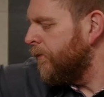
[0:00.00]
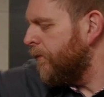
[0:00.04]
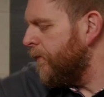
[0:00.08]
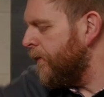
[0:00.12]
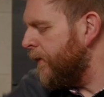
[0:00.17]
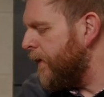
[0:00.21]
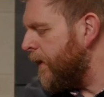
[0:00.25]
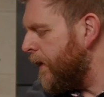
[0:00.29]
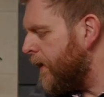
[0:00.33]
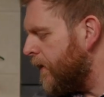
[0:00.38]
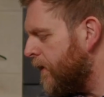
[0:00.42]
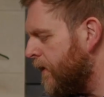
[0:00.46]

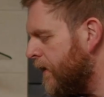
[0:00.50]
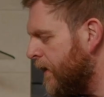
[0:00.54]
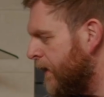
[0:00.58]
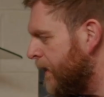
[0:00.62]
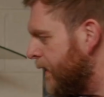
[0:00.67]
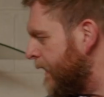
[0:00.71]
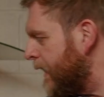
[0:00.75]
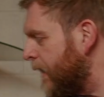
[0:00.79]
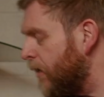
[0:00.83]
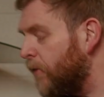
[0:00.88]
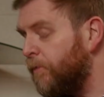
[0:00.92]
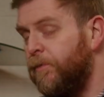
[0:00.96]
There.
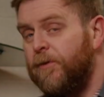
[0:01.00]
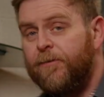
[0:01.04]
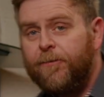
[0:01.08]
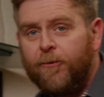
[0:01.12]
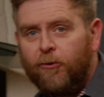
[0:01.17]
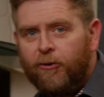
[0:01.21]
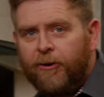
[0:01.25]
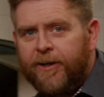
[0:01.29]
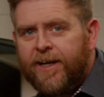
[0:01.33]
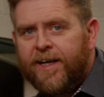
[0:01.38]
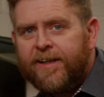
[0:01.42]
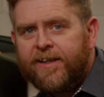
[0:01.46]
Now,
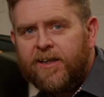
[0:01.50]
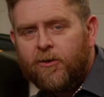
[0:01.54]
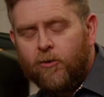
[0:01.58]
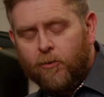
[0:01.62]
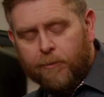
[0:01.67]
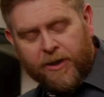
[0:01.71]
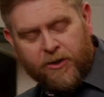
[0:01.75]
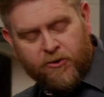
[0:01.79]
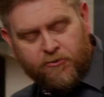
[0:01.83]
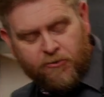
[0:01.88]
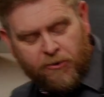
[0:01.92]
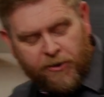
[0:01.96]
before I add in all
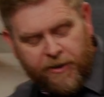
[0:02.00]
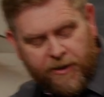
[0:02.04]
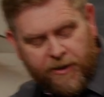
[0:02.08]
my dry